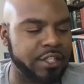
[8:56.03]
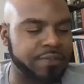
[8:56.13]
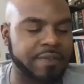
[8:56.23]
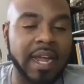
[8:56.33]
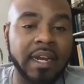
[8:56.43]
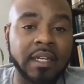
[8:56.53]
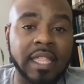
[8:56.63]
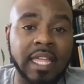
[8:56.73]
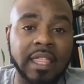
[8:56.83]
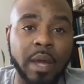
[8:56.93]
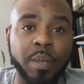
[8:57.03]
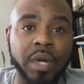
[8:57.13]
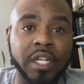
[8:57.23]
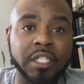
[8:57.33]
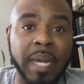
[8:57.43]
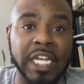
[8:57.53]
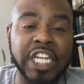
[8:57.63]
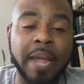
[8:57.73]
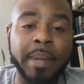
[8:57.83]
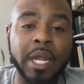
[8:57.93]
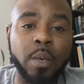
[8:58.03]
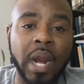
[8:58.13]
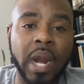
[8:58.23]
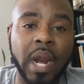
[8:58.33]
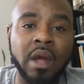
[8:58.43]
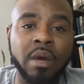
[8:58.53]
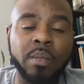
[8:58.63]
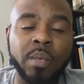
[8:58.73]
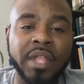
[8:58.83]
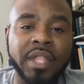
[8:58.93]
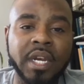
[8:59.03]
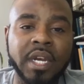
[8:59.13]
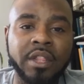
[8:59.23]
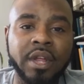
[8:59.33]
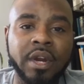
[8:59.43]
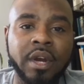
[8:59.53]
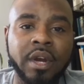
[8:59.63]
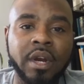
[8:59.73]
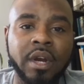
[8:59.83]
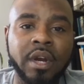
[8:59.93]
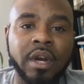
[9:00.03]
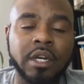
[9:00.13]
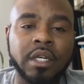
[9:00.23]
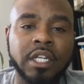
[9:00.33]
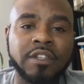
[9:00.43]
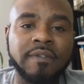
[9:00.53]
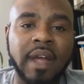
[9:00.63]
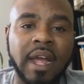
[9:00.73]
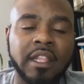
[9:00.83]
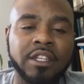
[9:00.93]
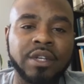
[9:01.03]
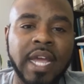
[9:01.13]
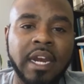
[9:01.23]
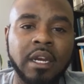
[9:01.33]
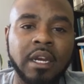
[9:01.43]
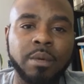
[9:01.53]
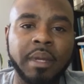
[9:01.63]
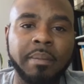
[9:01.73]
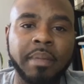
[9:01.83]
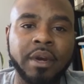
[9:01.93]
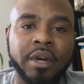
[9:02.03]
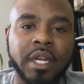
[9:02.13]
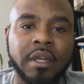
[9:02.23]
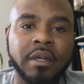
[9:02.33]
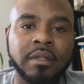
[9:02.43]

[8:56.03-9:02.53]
find that was by shopping around with another lender, did you find that you got a little bit better deal?